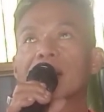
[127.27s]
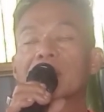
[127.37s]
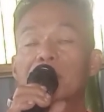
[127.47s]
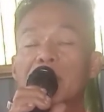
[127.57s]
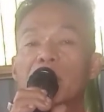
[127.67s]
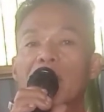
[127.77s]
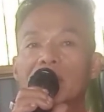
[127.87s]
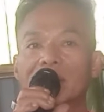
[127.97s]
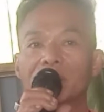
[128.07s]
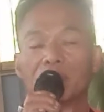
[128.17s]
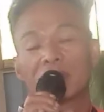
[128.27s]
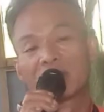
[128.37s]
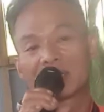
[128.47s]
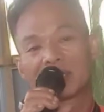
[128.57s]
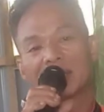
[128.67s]
Banwaon,
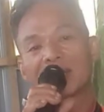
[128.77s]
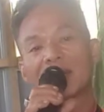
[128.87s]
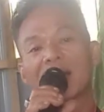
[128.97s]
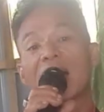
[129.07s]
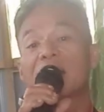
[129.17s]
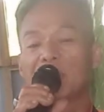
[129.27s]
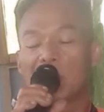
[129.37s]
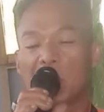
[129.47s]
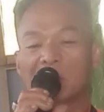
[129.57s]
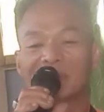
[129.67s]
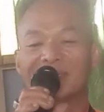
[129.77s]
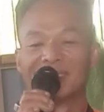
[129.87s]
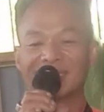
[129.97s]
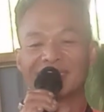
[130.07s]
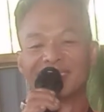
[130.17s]
which I belong,
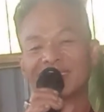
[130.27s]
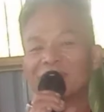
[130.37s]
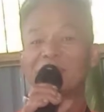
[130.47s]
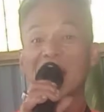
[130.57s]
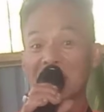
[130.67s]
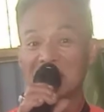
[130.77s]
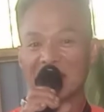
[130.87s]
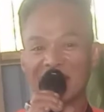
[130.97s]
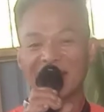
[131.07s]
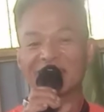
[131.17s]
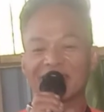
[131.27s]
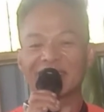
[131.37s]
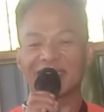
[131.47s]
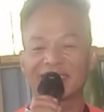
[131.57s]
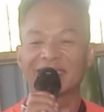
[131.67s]
my real
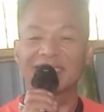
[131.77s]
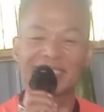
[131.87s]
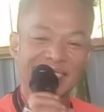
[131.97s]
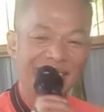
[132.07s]
identity.